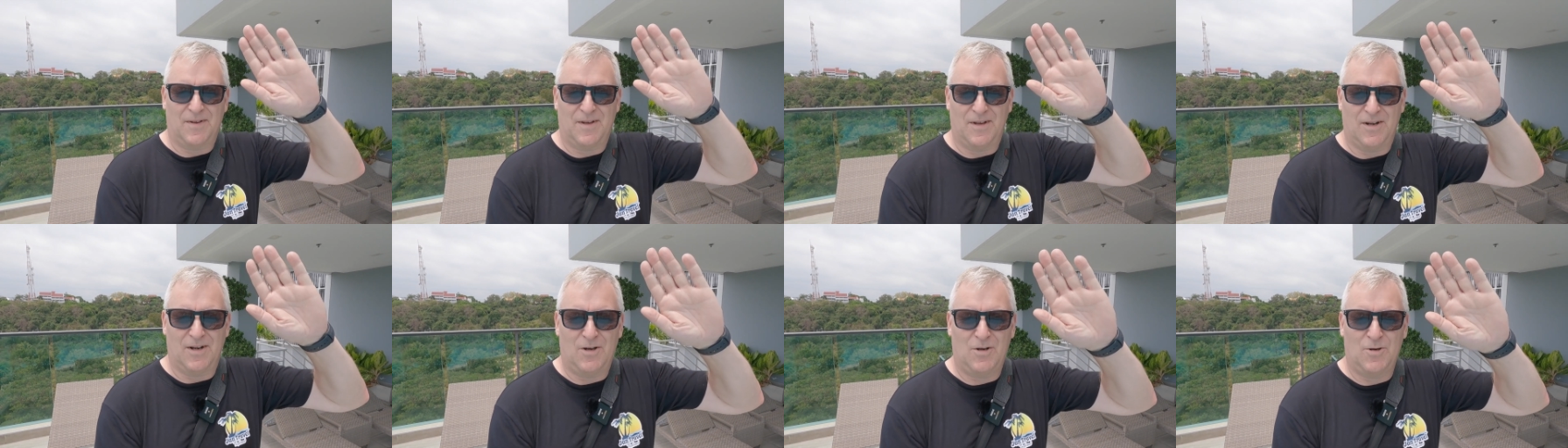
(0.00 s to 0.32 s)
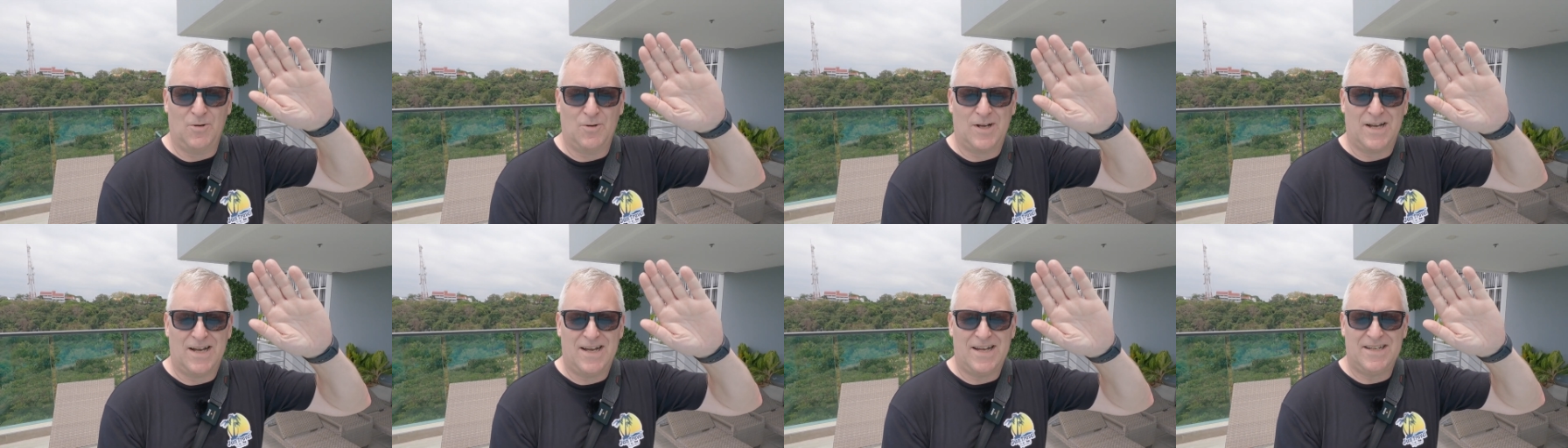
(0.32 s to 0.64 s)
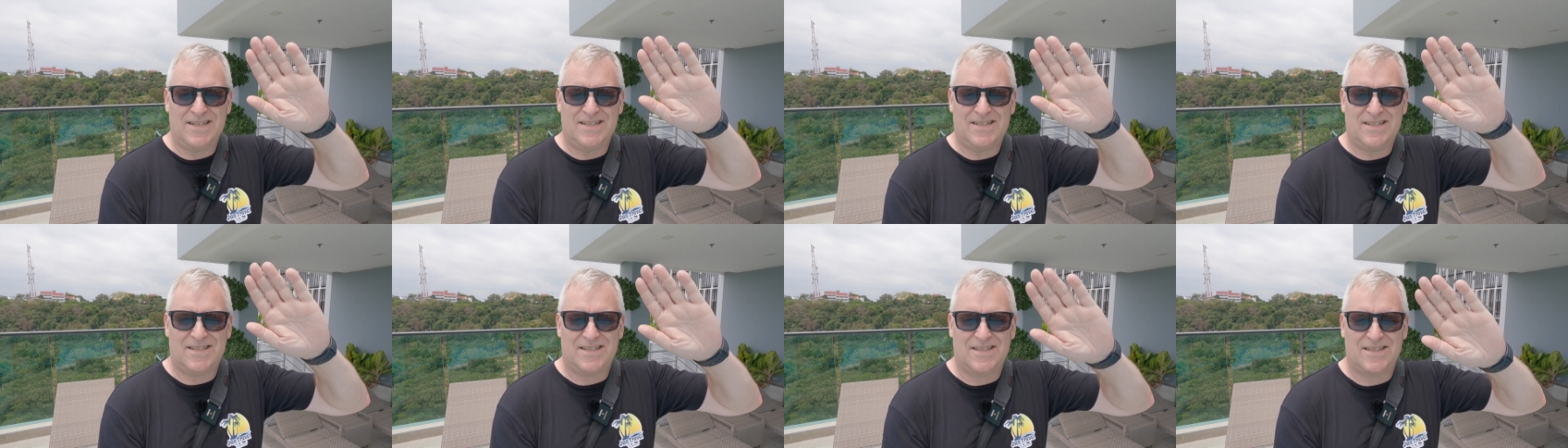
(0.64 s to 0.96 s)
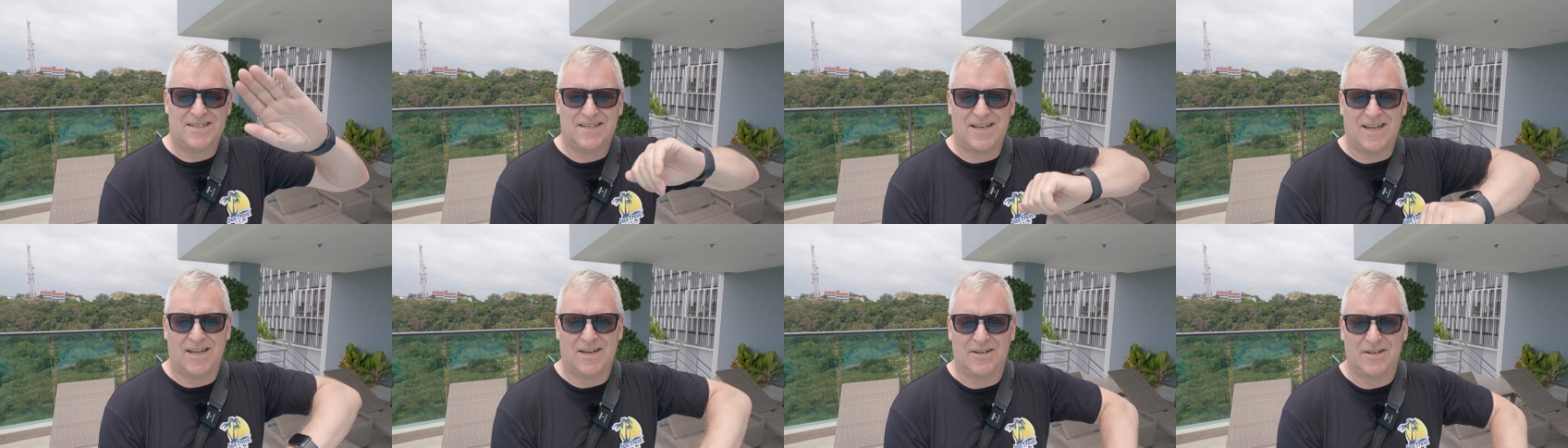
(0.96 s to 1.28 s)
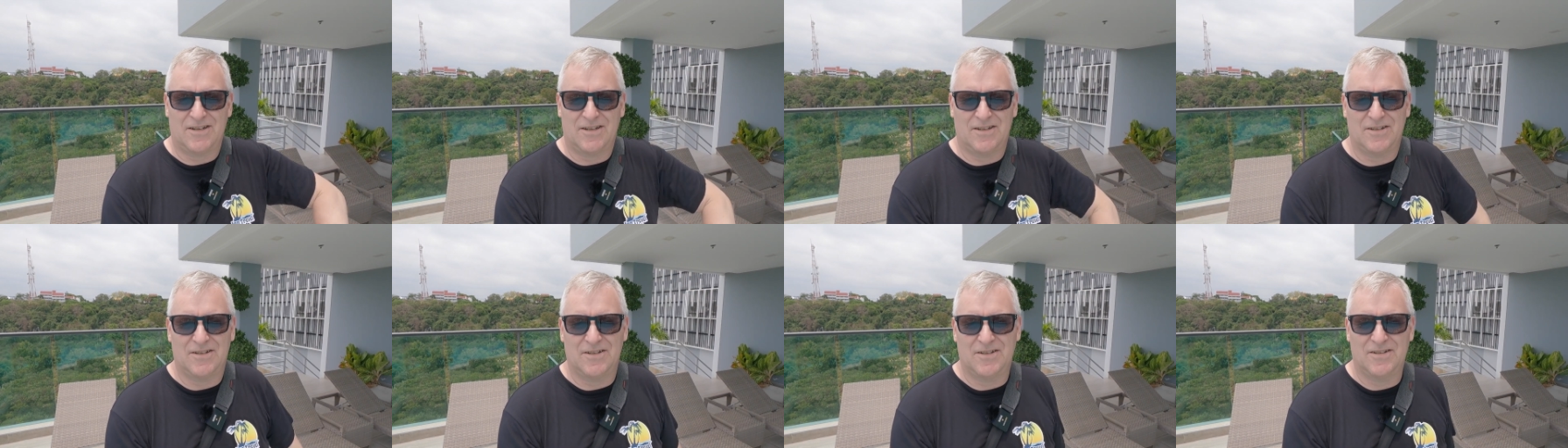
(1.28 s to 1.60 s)
Hello guys,
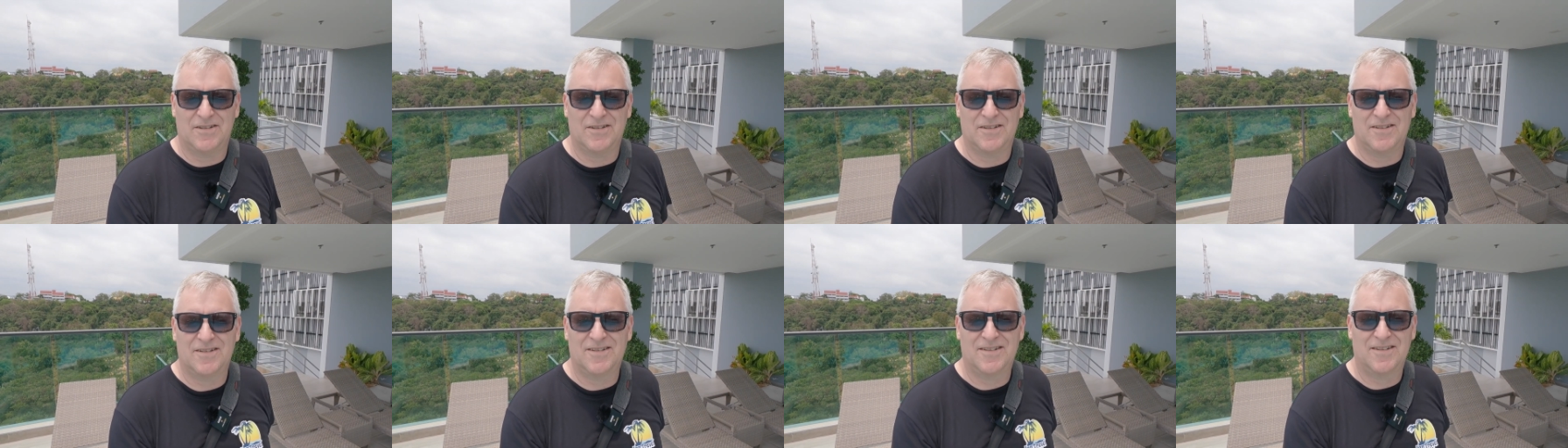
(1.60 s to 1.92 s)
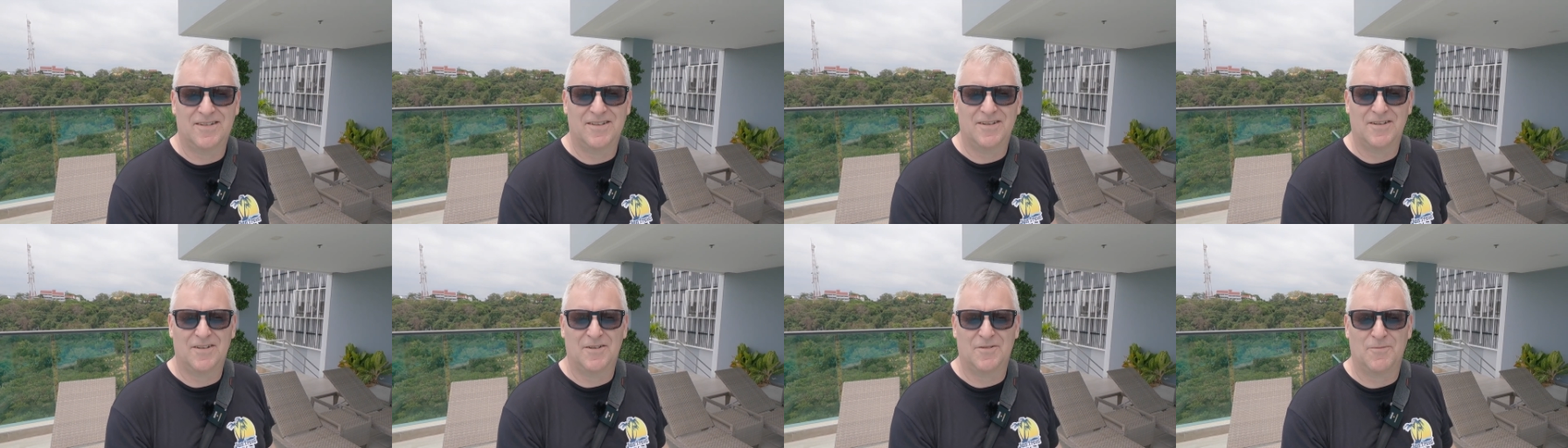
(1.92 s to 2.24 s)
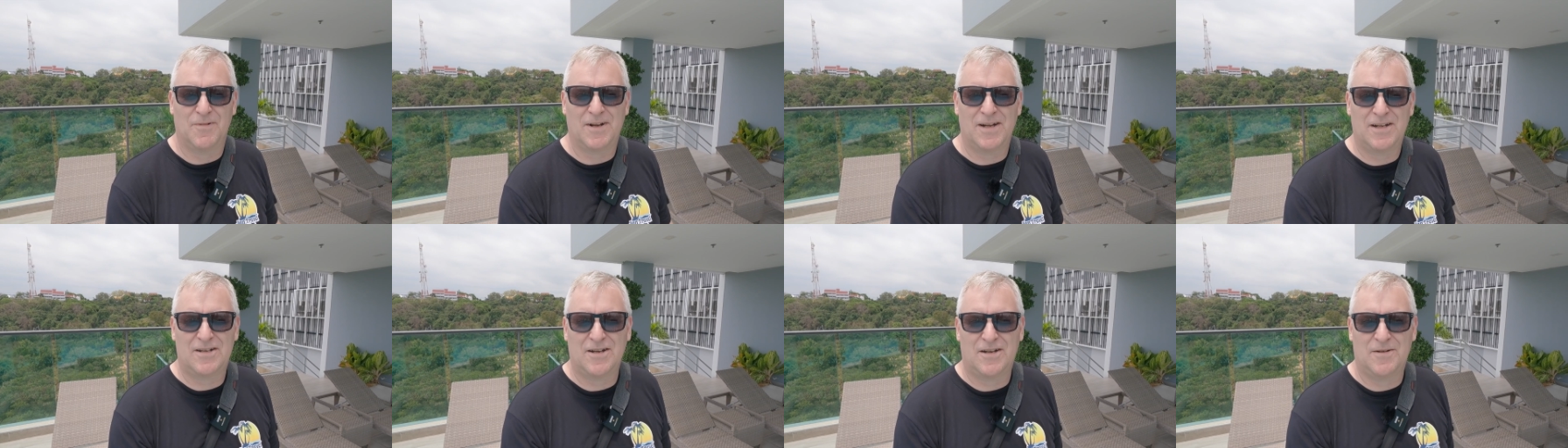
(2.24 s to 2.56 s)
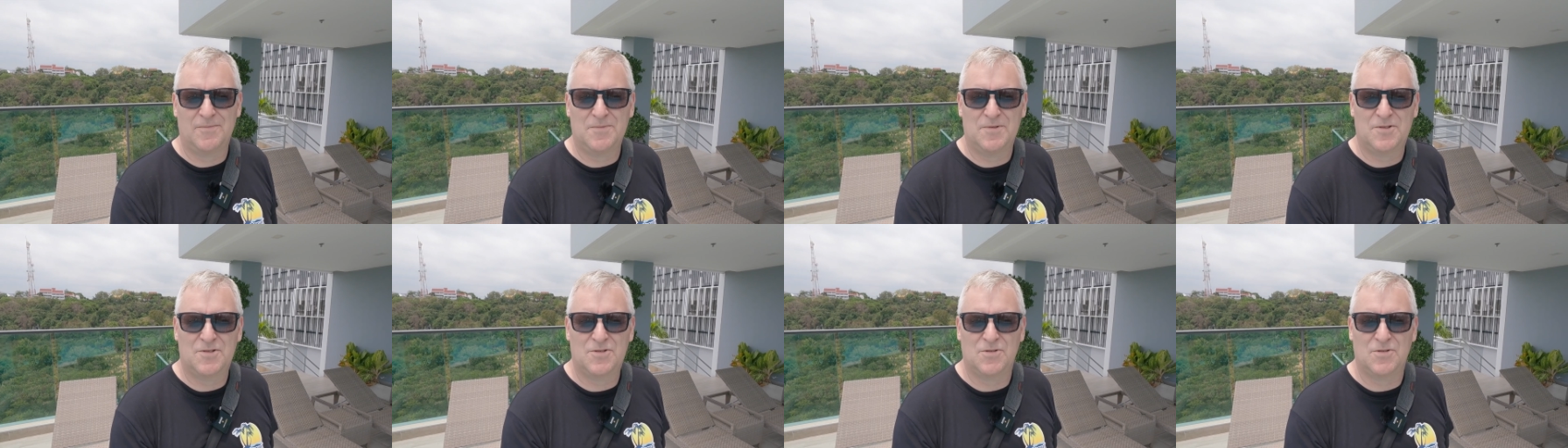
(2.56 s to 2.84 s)
and welcome